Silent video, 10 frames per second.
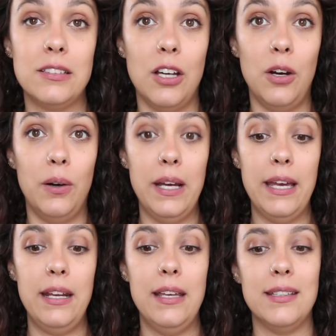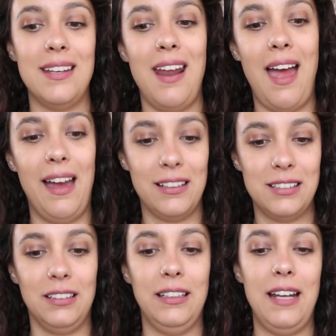So it is an
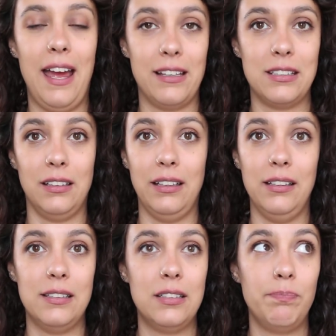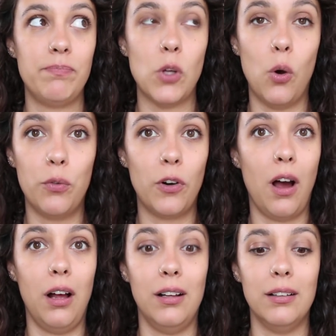excellent
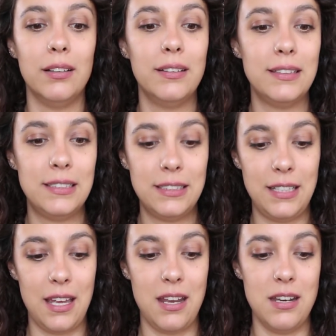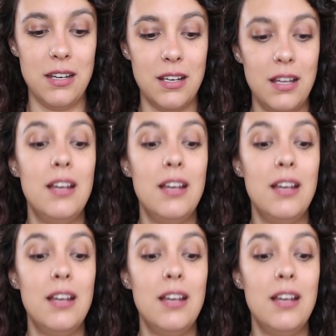overall skin